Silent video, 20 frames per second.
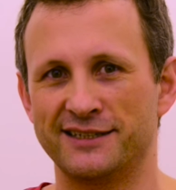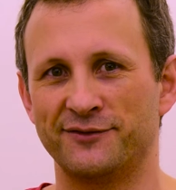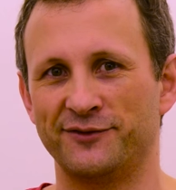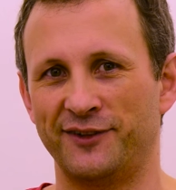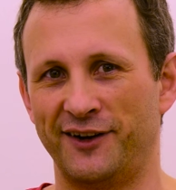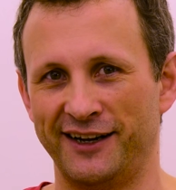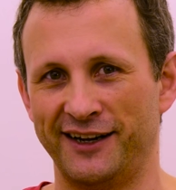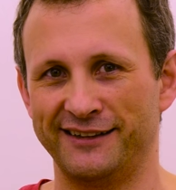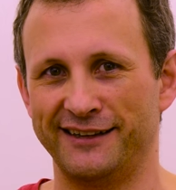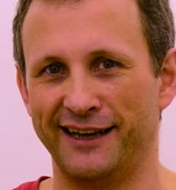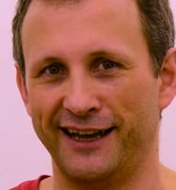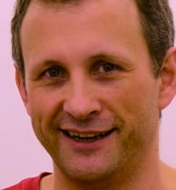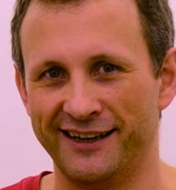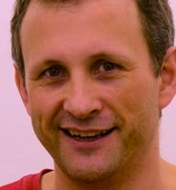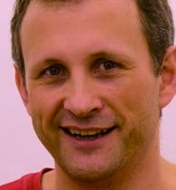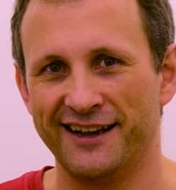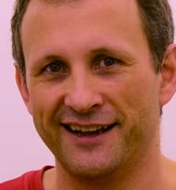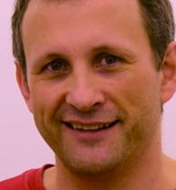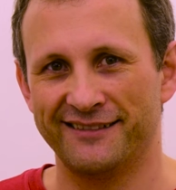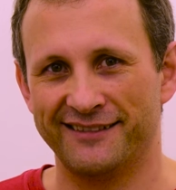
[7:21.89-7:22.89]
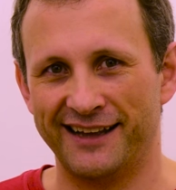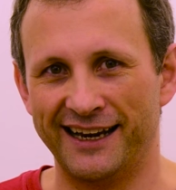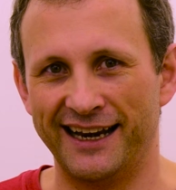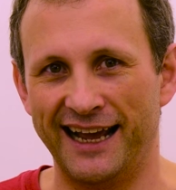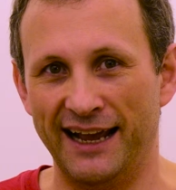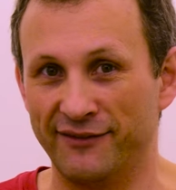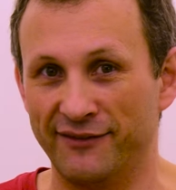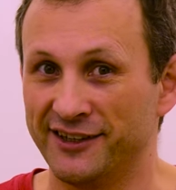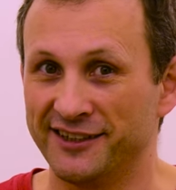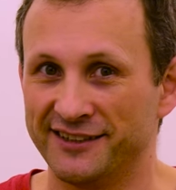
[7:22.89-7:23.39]
to find
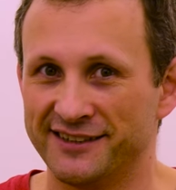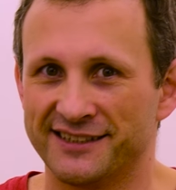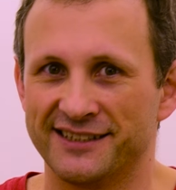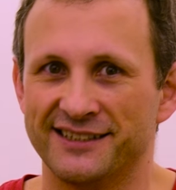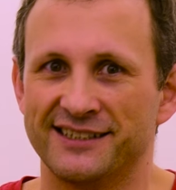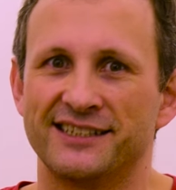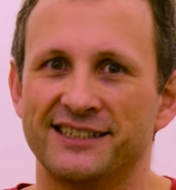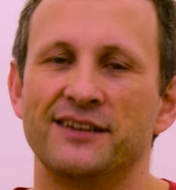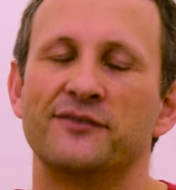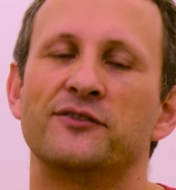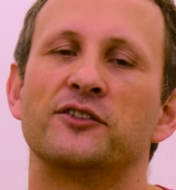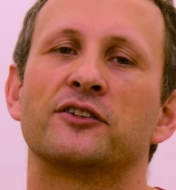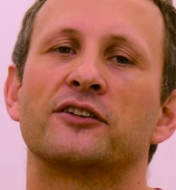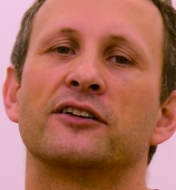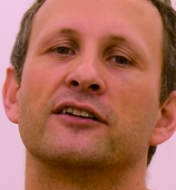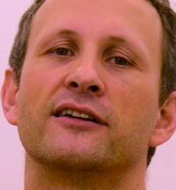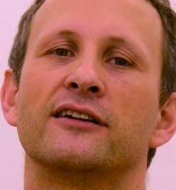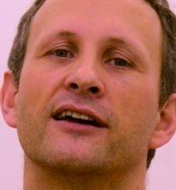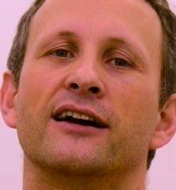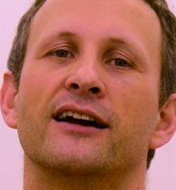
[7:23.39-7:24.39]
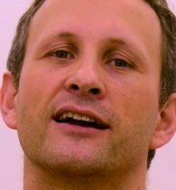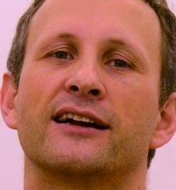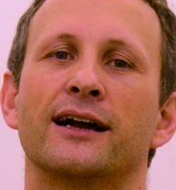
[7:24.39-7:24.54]
that evidence and see if you can